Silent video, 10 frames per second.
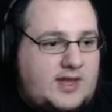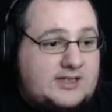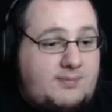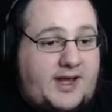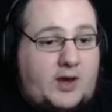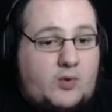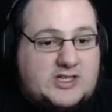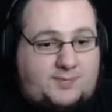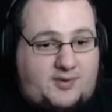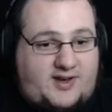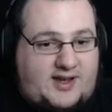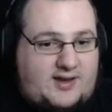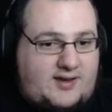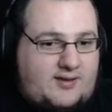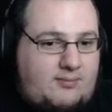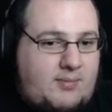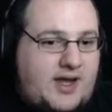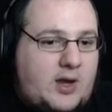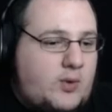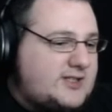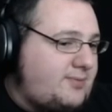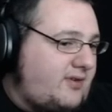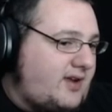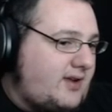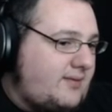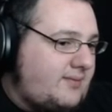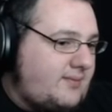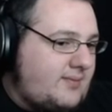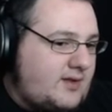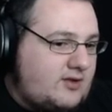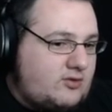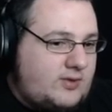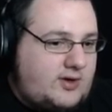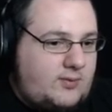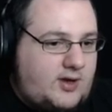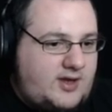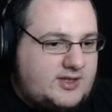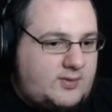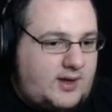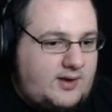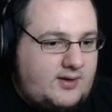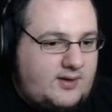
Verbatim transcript: There's many whispering. Many whispering. Can we go this way?